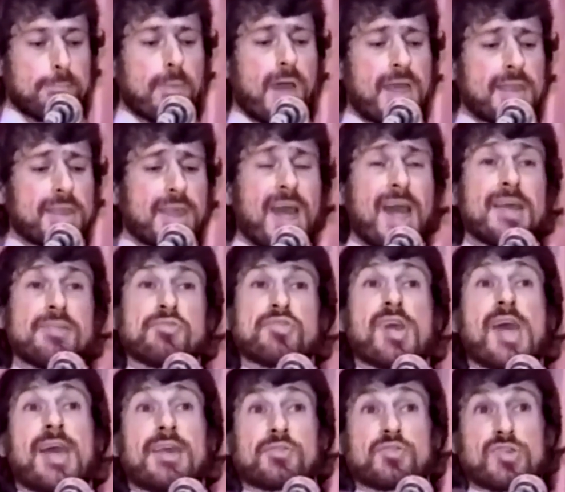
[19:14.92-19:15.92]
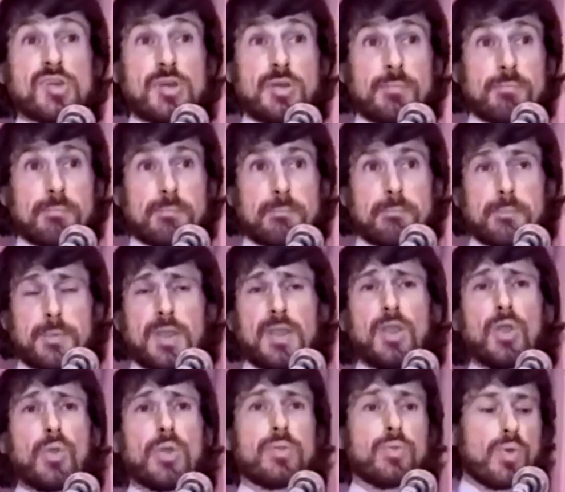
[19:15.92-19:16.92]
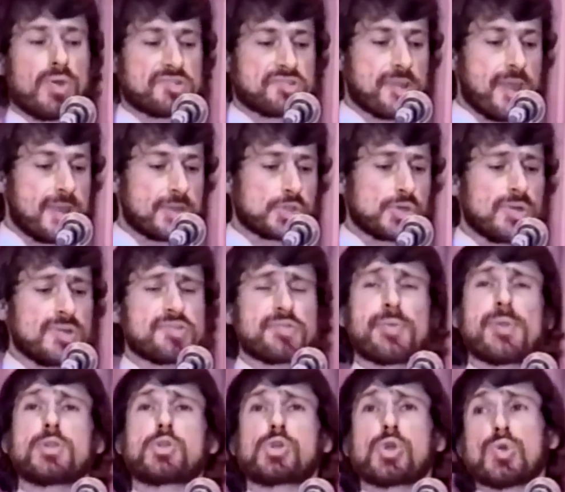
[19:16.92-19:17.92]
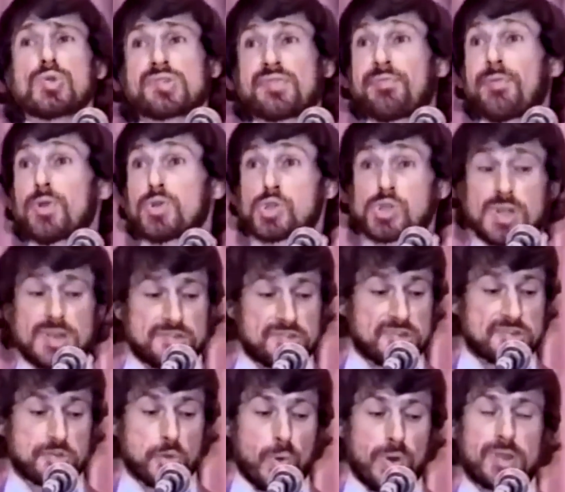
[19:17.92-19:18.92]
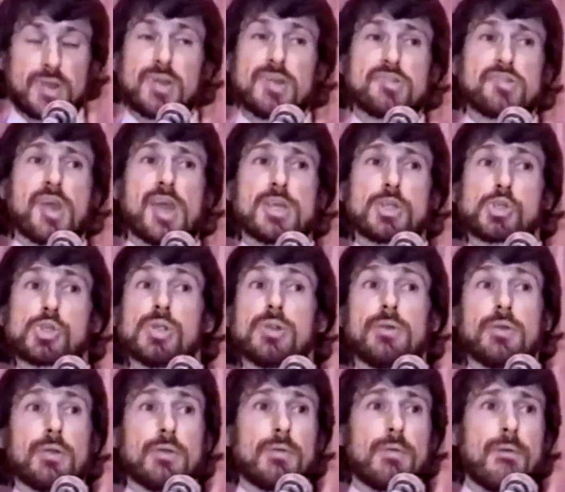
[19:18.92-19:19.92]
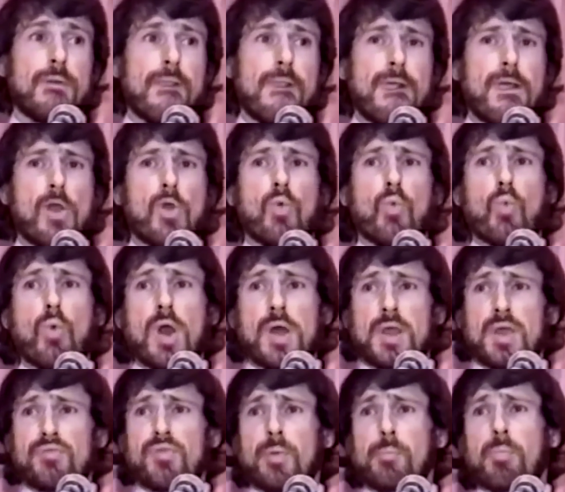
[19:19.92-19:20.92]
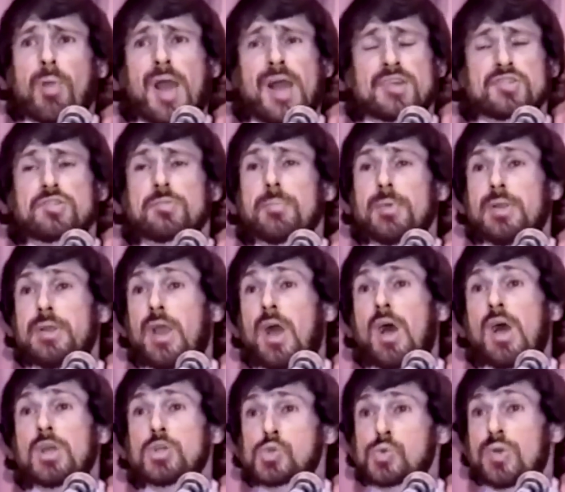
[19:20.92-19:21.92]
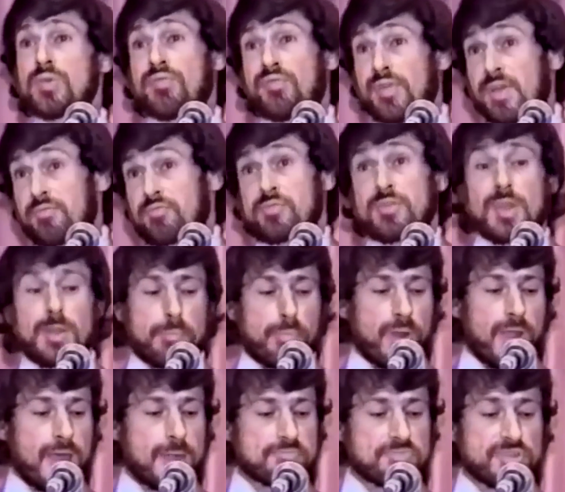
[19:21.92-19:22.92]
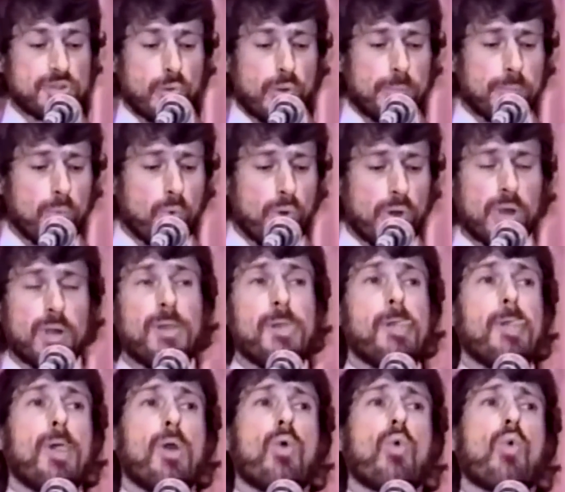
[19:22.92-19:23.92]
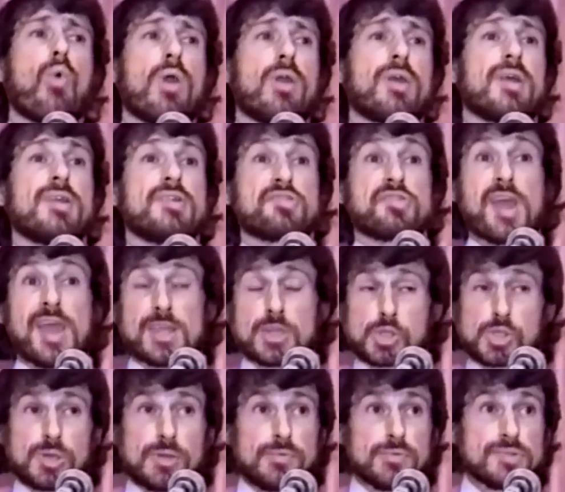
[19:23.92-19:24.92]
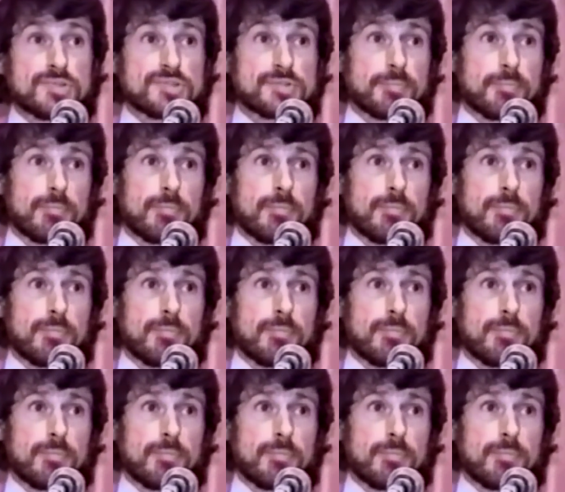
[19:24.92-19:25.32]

I contacted here in Los Angeles the Jews for Jesus organization, one of approximately 150, perhaps there are more, organizations